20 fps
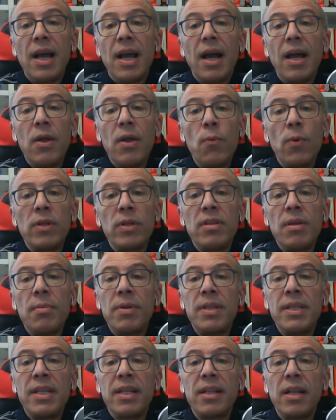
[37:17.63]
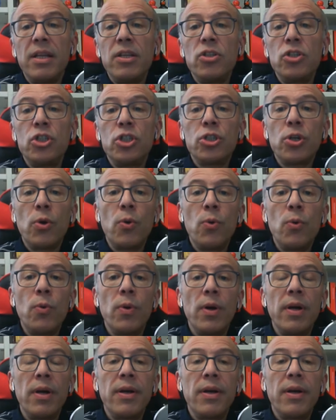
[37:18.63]
I want to immediately
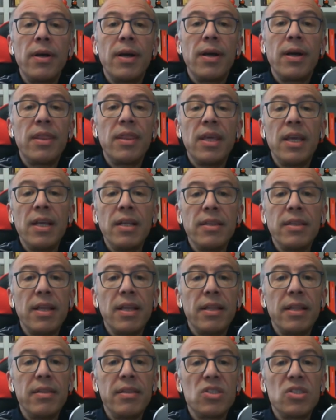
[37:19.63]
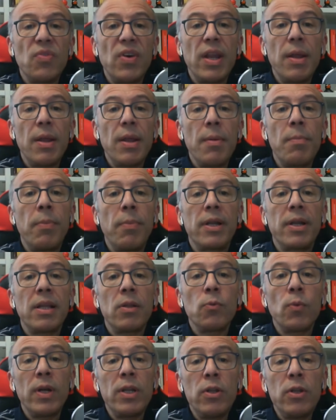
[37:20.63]
show a thing that is very
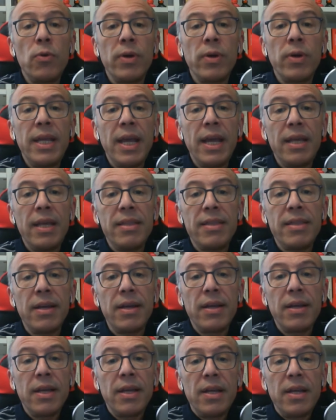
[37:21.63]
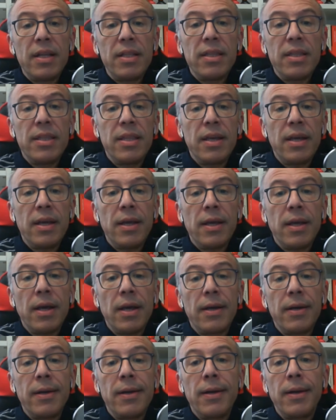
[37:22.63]
important. When you create the
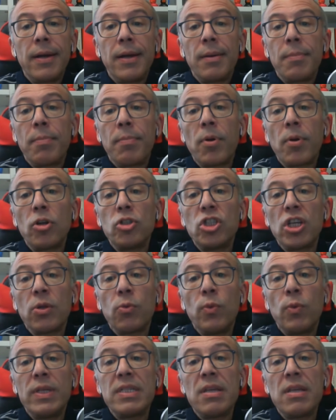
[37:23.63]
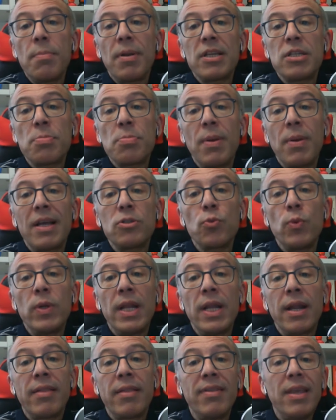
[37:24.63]
project with C++
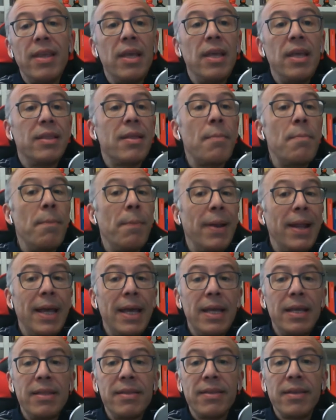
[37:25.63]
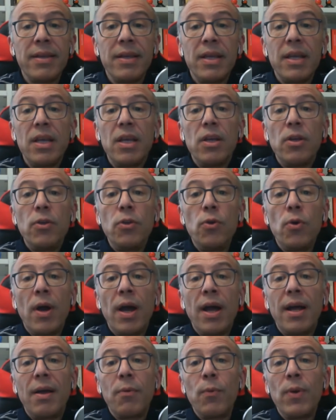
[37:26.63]
WinRT template, you
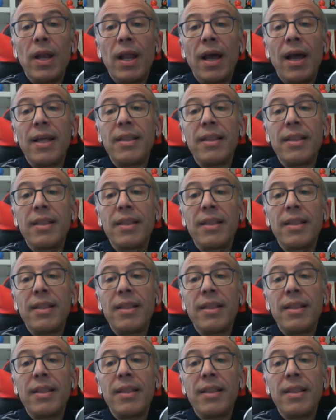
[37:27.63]
will